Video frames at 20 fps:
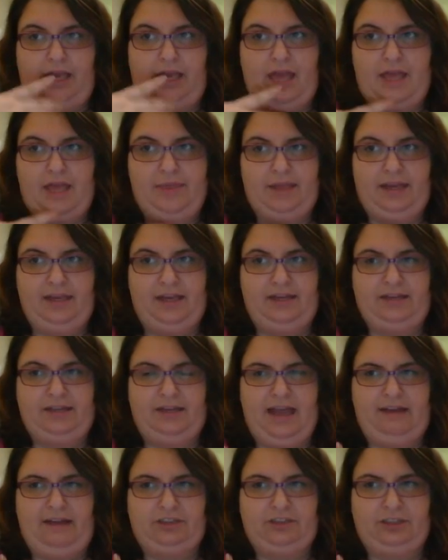and then
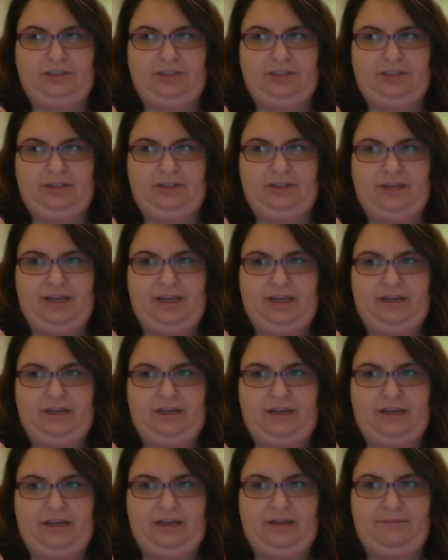after a little bit,
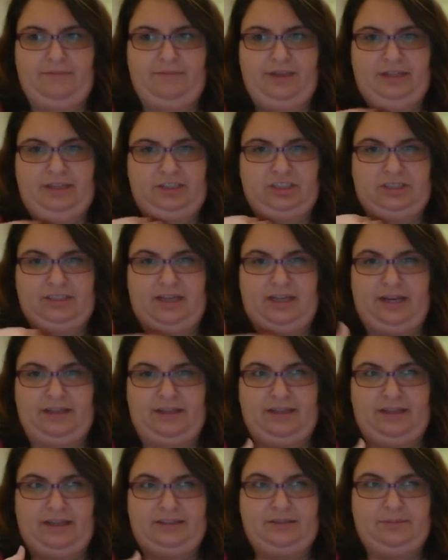it just kind
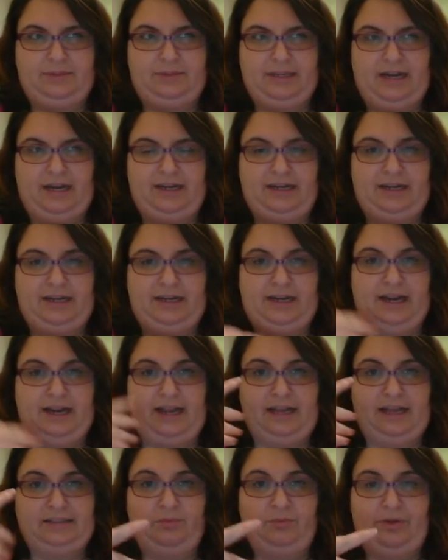of like subsided, and I
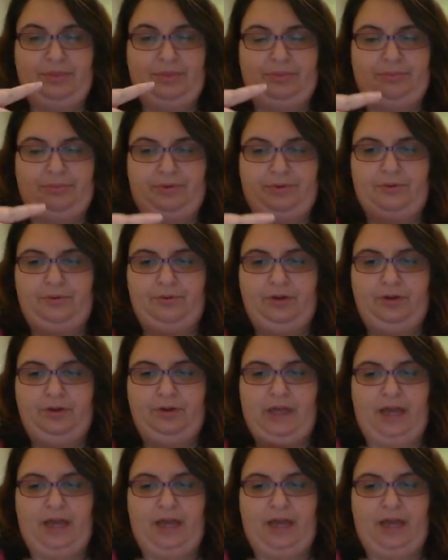guess it went through.